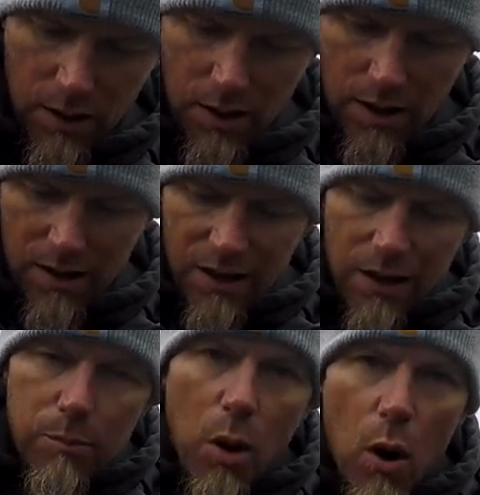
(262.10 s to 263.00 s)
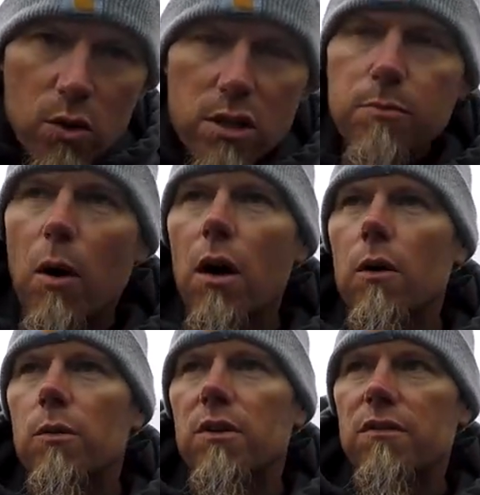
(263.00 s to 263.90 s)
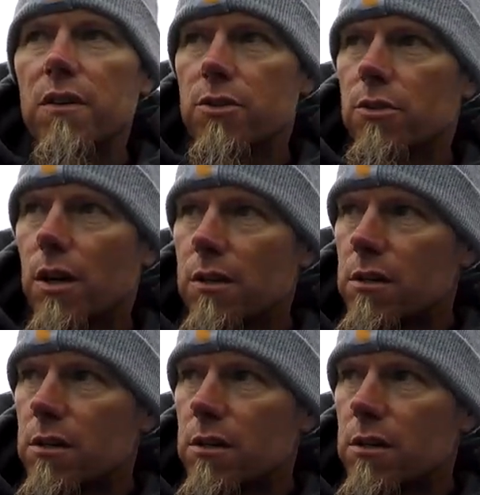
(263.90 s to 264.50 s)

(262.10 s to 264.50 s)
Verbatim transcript: and then in the post-spawn when the fish are done